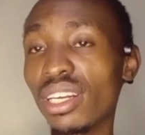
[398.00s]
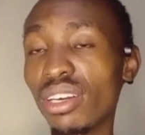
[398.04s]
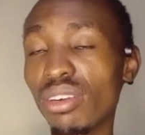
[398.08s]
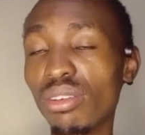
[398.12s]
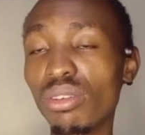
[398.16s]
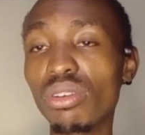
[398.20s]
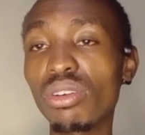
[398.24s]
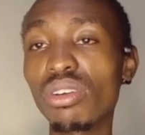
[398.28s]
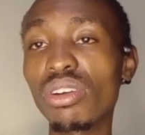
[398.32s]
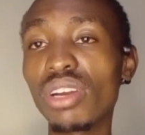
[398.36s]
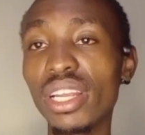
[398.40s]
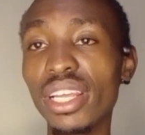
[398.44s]

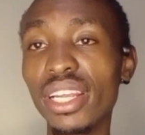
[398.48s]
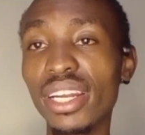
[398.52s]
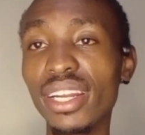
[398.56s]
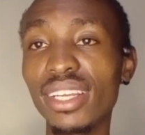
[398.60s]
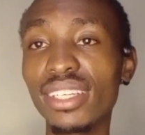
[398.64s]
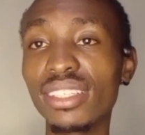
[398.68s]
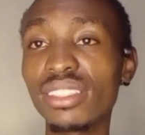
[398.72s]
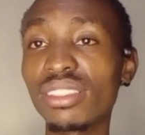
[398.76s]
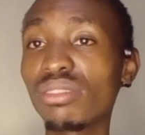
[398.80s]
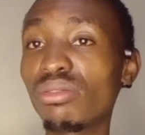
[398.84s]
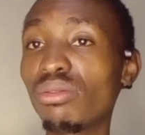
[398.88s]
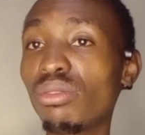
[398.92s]
rural
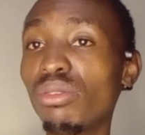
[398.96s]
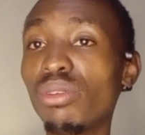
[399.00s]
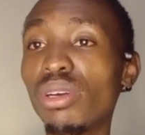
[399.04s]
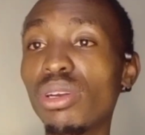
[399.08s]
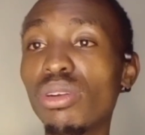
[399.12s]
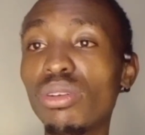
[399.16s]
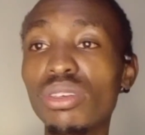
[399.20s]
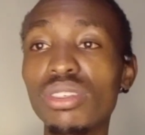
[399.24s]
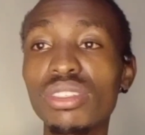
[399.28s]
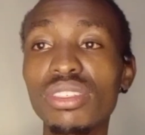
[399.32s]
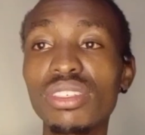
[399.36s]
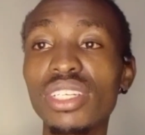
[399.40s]
areas. We were
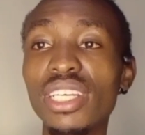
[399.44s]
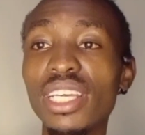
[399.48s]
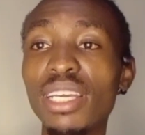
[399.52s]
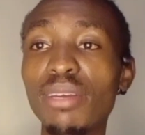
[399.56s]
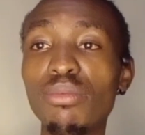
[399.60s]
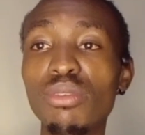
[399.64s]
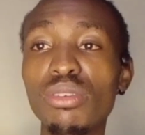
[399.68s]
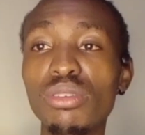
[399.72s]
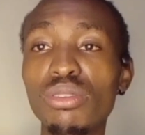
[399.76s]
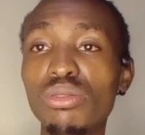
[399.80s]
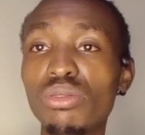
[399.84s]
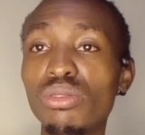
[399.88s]
not
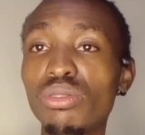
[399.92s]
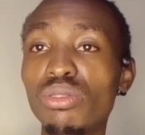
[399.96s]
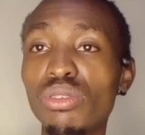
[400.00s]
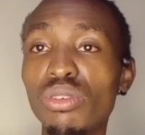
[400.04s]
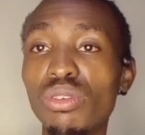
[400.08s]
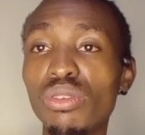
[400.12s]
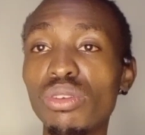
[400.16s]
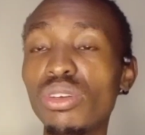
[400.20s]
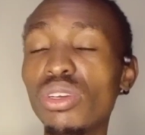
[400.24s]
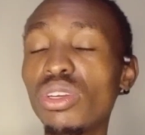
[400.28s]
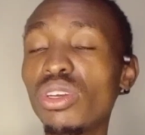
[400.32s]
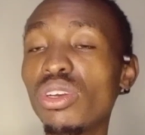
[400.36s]
able to
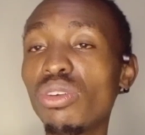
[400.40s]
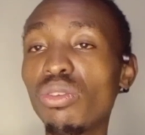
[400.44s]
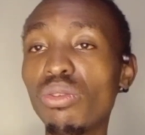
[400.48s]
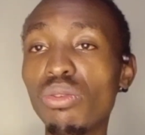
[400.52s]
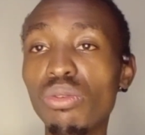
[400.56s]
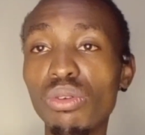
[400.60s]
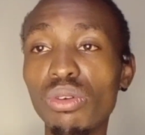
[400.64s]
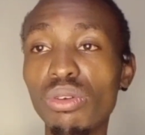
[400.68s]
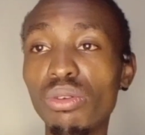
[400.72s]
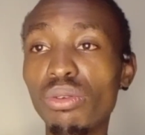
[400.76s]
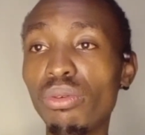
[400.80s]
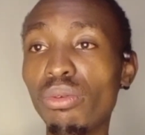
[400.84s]
know
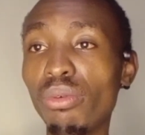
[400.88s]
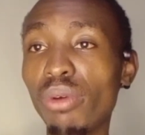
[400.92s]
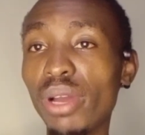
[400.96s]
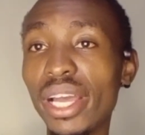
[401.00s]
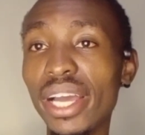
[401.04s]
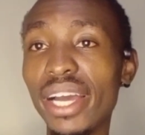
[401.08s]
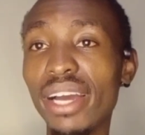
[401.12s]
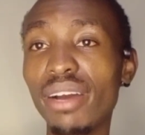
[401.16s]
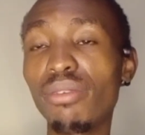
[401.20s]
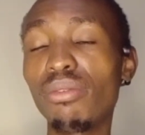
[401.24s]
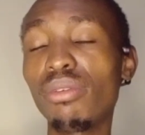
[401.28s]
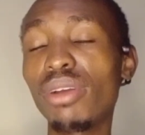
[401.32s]

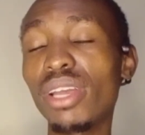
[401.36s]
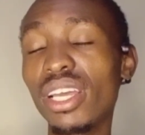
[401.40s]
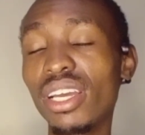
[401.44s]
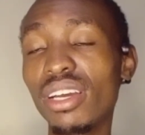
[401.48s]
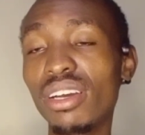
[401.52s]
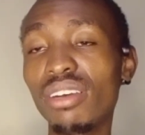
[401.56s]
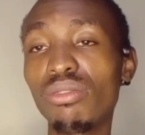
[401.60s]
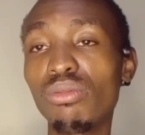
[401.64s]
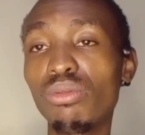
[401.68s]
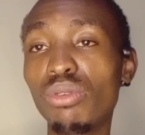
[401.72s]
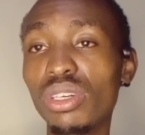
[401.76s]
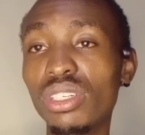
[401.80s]

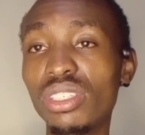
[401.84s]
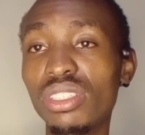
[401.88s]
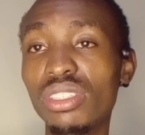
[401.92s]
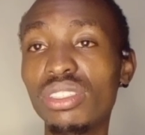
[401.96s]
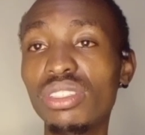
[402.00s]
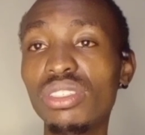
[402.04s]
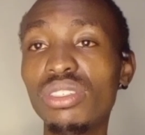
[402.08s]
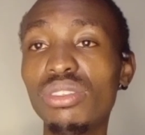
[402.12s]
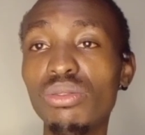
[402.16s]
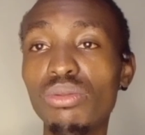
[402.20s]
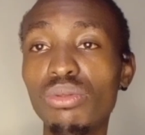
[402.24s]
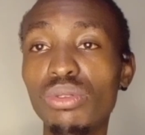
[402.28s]
what
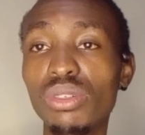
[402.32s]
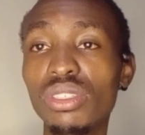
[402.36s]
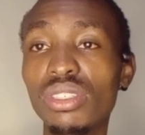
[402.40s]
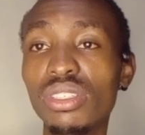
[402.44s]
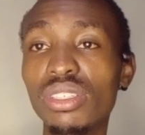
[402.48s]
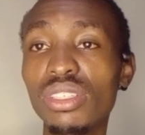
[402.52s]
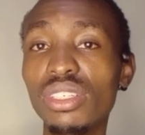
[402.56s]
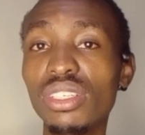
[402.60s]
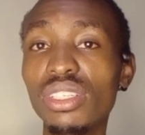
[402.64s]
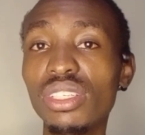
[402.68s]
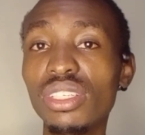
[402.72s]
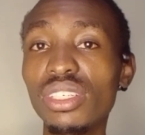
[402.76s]

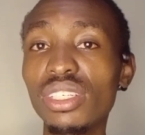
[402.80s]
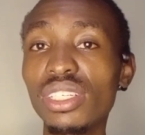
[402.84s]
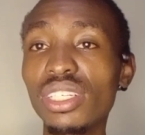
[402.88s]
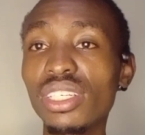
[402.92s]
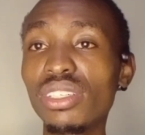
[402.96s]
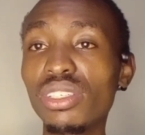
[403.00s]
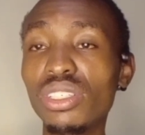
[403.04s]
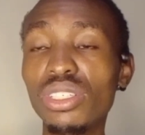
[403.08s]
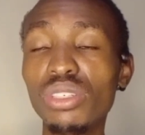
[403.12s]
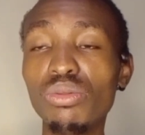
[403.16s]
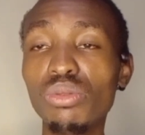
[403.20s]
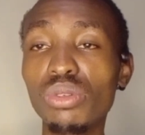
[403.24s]

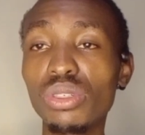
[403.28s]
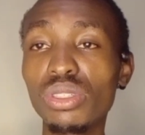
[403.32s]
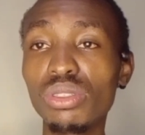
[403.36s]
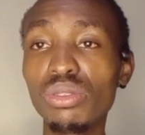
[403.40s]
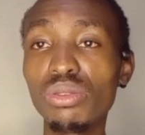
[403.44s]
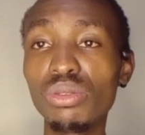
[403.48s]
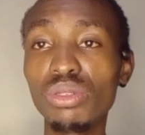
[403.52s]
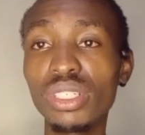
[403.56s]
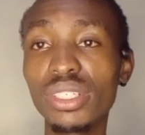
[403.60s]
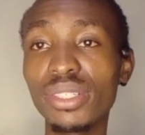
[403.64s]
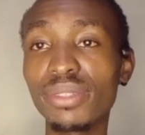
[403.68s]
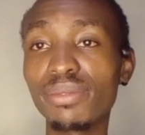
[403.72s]
she was
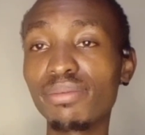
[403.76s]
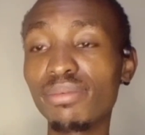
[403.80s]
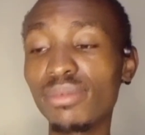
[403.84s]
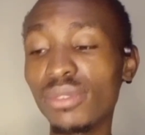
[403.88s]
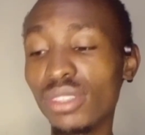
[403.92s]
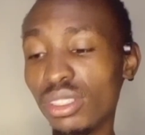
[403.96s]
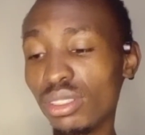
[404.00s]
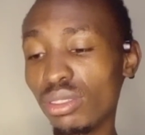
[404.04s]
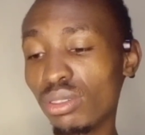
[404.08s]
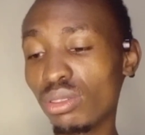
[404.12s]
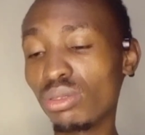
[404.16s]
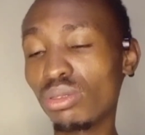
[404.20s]
doing.
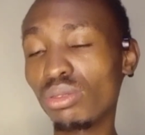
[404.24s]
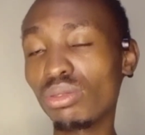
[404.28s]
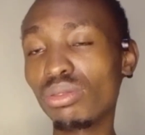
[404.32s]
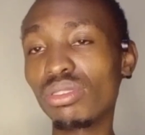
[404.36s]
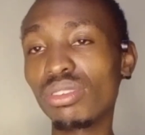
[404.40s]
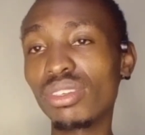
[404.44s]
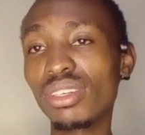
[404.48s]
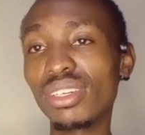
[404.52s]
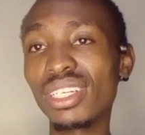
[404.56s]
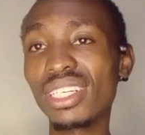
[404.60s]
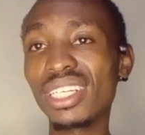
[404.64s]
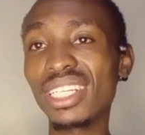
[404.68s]

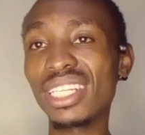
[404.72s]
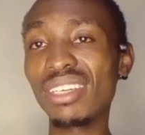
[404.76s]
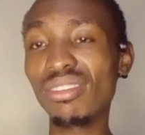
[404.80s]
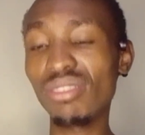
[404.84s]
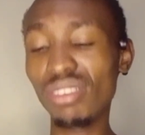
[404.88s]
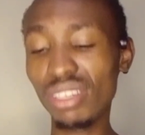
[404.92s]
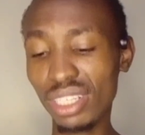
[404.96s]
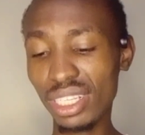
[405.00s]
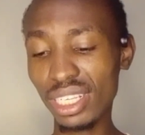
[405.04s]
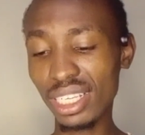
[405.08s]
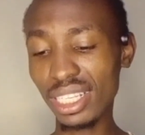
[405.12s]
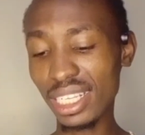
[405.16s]
So the
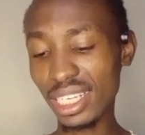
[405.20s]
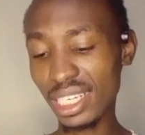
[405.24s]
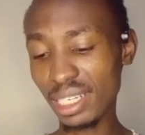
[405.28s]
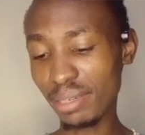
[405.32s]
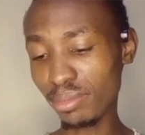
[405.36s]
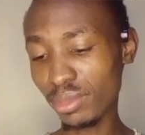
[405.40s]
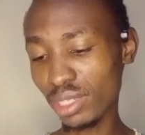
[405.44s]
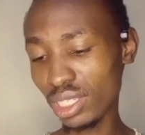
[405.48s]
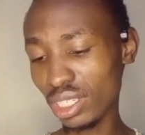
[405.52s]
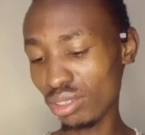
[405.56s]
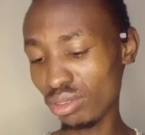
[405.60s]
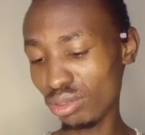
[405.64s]
only thing that
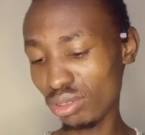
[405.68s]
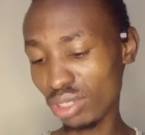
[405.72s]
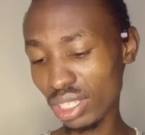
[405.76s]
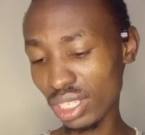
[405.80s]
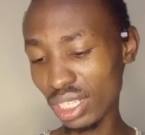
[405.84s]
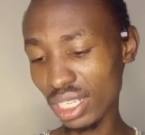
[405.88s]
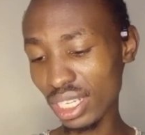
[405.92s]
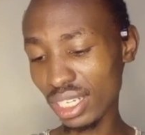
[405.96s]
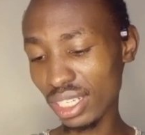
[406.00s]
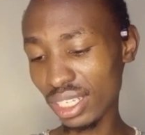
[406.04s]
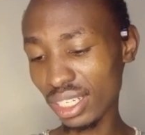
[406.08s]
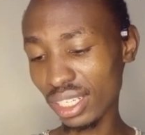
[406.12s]
I'm trying to
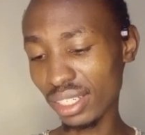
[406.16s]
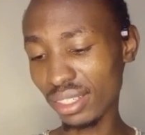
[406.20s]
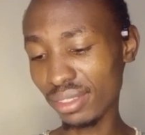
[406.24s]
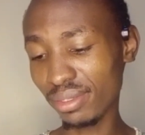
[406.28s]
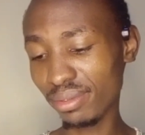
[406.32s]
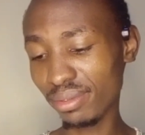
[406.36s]
say that